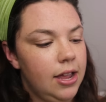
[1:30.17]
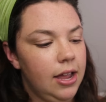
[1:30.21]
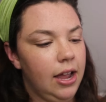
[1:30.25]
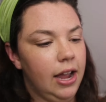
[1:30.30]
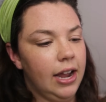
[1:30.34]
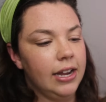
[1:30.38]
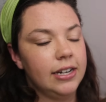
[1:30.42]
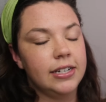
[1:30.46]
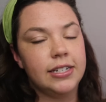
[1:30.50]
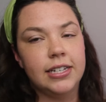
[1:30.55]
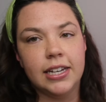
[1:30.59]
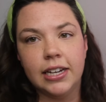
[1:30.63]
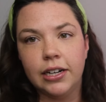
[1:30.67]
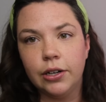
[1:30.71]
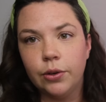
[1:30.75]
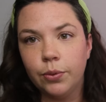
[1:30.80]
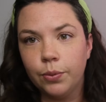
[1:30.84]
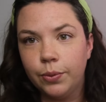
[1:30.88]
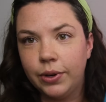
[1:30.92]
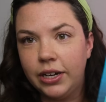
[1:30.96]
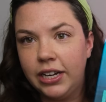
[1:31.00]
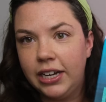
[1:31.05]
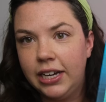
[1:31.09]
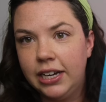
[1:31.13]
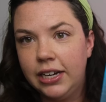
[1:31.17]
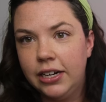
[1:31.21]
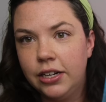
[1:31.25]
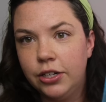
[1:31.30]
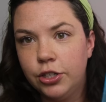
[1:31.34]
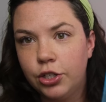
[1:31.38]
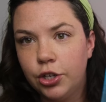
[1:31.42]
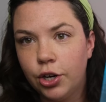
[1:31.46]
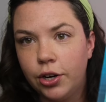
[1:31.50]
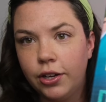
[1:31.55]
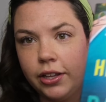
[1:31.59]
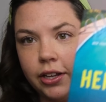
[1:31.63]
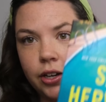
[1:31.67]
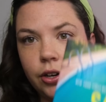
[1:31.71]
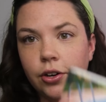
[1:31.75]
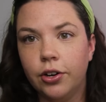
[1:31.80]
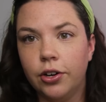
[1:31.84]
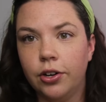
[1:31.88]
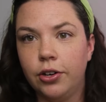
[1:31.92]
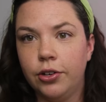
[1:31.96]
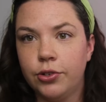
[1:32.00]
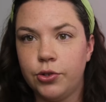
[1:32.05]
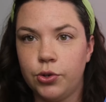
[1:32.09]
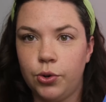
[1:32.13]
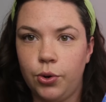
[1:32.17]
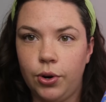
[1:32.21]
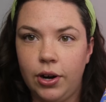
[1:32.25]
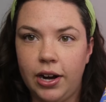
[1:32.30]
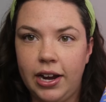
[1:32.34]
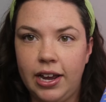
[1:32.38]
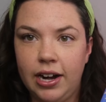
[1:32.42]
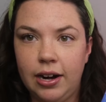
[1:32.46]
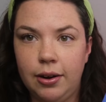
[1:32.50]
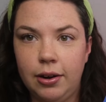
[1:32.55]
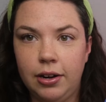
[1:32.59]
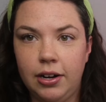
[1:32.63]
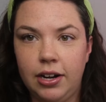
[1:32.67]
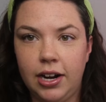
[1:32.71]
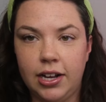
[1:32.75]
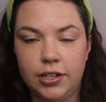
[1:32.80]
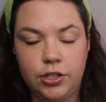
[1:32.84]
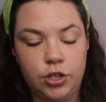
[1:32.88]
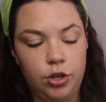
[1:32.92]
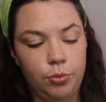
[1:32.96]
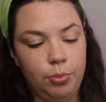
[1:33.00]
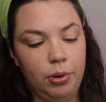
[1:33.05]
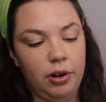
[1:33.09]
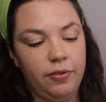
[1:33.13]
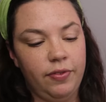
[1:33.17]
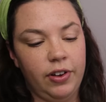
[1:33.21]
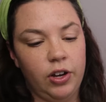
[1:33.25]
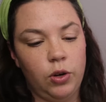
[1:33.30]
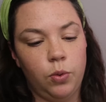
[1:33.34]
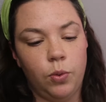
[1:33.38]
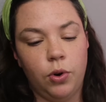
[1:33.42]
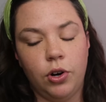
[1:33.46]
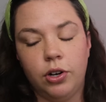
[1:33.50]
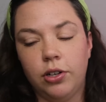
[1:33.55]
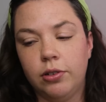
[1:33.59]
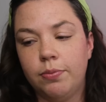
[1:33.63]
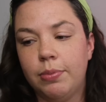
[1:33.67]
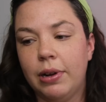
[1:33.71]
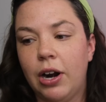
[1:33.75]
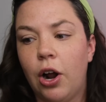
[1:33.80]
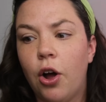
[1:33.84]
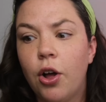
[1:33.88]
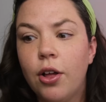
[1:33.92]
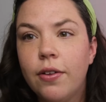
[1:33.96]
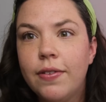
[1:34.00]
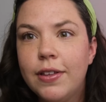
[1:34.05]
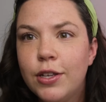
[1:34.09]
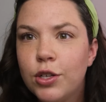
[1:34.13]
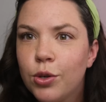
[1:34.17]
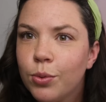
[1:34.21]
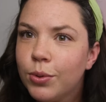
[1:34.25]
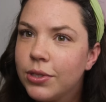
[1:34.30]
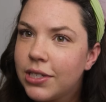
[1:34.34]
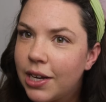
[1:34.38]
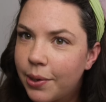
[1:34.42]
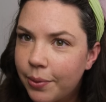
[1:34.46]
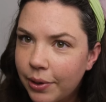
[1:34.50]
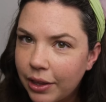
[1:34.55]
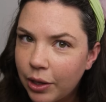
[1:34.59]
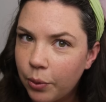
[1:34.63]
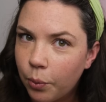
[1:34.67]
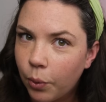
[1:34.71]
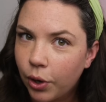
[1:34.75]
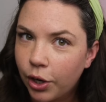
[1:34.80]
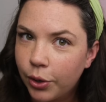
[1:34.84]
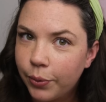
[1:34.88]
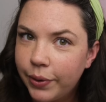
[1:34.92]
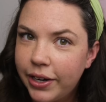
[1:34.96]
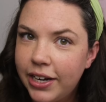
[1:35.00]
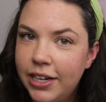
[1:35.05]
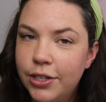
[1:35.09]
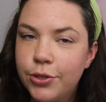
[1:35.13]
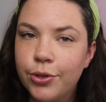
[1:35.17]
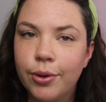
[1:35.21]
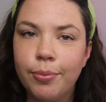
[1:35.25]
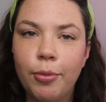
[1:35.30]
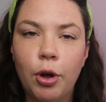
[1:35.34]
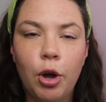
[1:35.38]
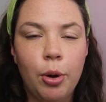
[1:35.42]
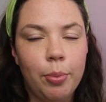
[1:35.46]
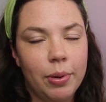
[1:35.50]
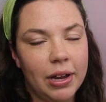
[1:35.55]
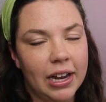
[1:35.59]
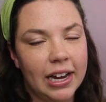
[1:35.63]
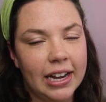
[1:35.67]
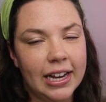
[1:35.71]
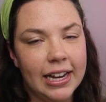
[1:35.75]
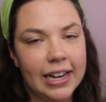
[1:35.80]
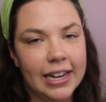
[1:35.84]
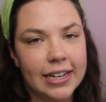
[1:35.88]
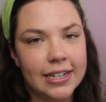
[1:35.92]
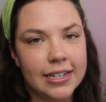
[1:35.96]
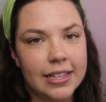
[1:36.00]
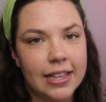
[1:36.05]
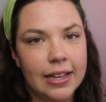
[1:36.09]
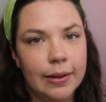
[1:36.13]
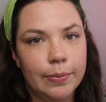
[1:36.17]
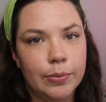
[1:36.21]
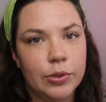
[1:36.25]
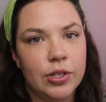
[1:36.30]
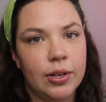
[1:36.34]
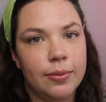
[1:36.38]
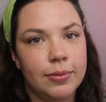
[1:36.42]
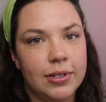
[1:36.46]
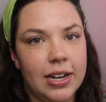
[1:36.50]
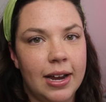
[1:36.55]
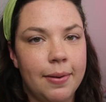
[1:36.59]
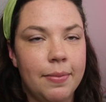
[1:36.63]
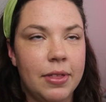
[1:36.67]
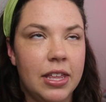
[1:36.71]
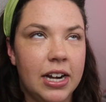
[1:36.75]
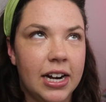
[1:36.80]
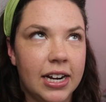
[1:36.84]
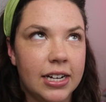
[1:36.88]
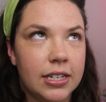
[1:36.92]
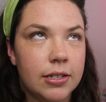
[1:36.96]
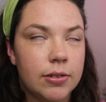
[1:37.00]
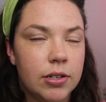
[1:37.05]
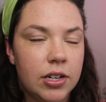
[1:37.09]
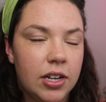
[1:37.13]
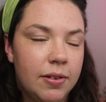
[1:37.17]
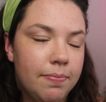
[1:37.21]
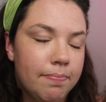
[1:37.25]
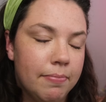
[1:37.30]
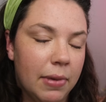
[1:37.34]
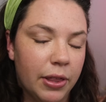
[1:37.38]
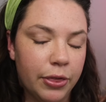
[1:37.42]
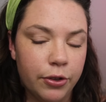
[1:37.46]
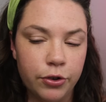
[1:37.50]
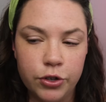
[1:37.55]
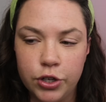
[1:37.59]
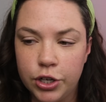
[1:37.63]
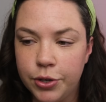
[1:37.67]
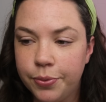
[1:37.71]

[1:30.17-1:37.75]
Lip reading: I didn't read Darling Girls or In a Not So Perfect World, but all of these are ones I really want to read, so I'm hoping I can get to them sometime in the next month or 2.